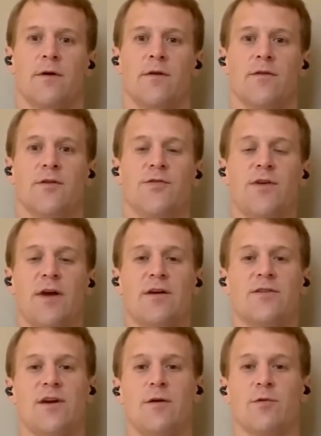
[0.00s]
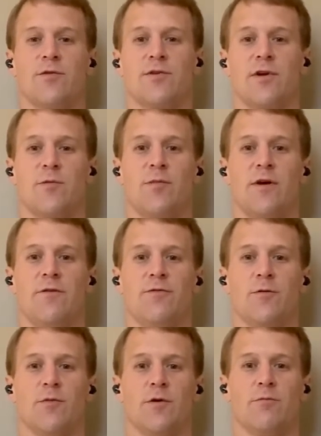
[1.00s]
The second chamber is going to be
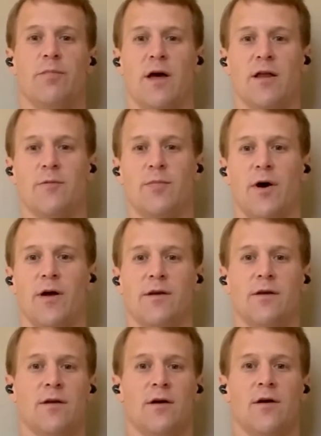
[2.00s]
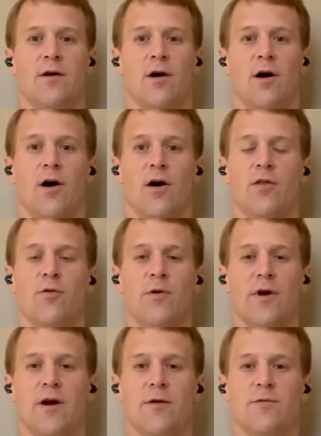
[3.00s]
from your belly button all the
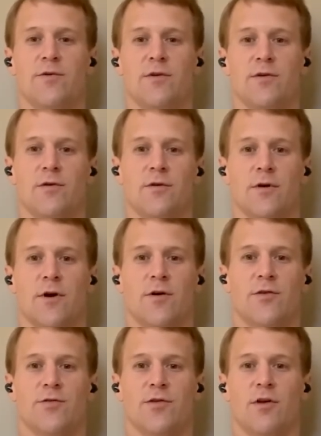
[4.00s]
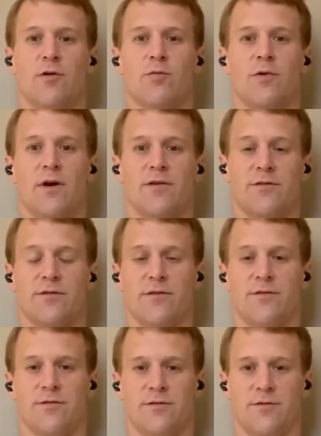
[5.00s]
way up to your solar
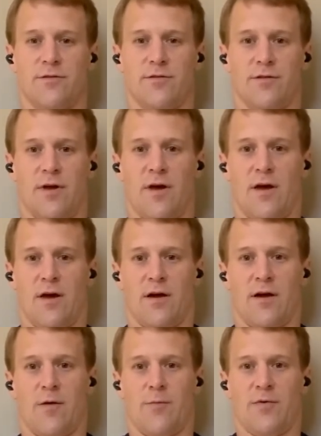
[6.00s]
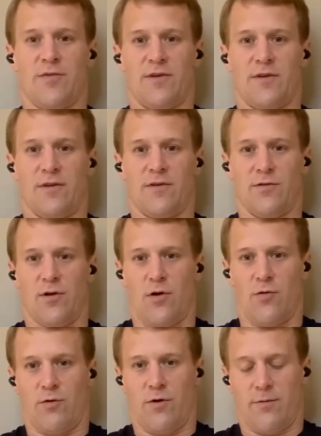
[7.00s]
plexus, just encompassing these low
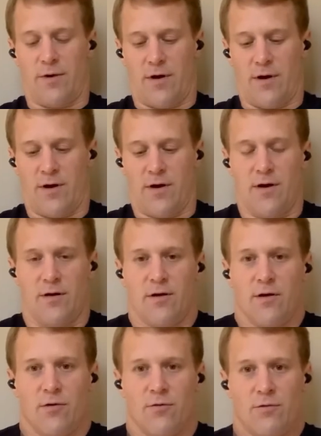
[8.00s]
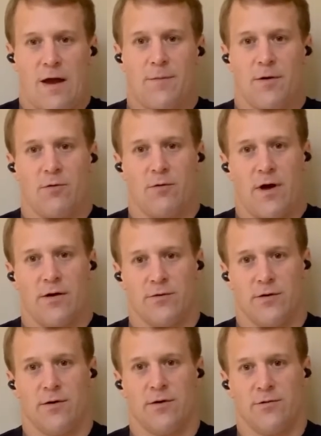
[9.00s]
rib area, wrapping around
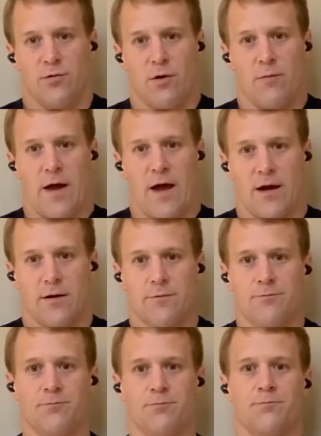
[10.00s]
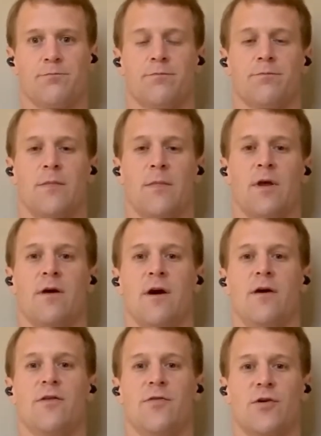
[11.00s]
to our back.
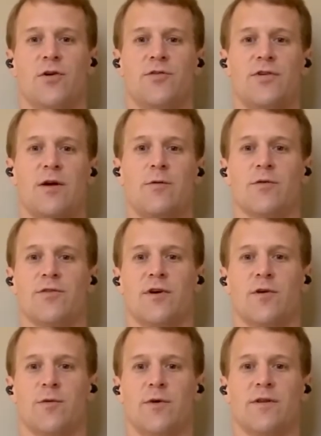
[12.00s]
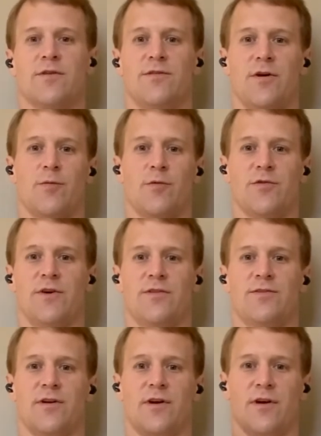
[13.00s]
And the third chamber is going to be this upper
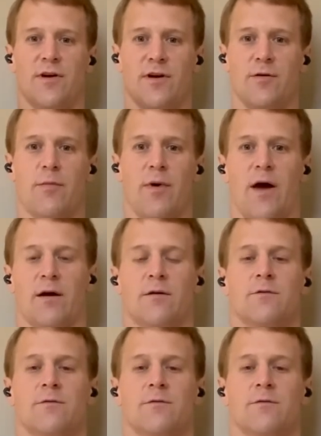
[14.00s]
chest area and back.